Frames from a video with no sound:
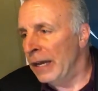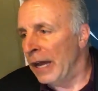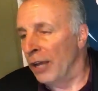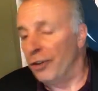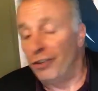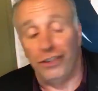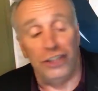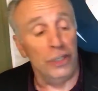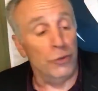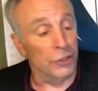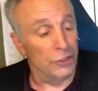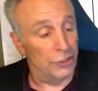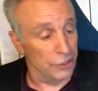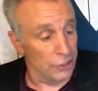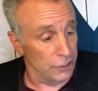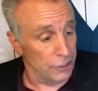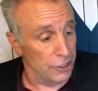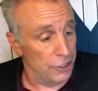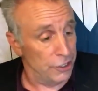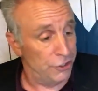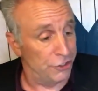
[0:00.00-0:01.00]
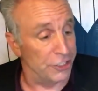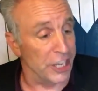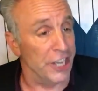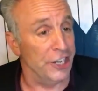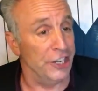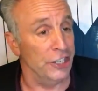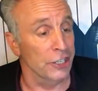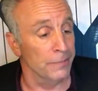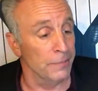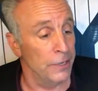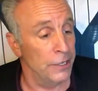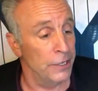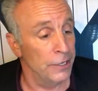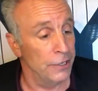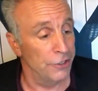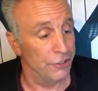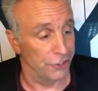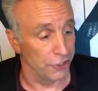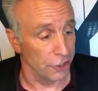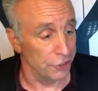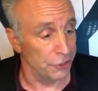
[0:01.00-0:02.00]
I'll see you at the stadium
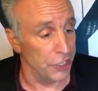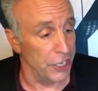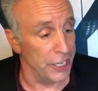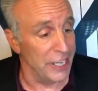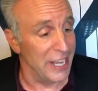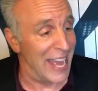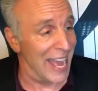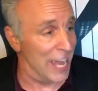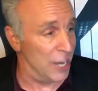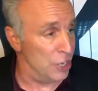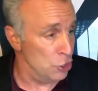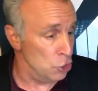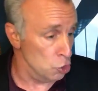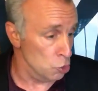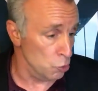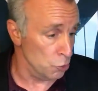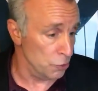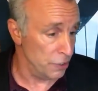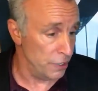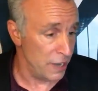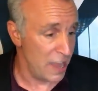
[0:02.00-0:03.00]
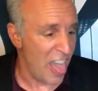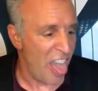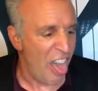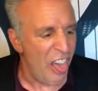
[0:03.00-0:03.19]
Sunday at noon.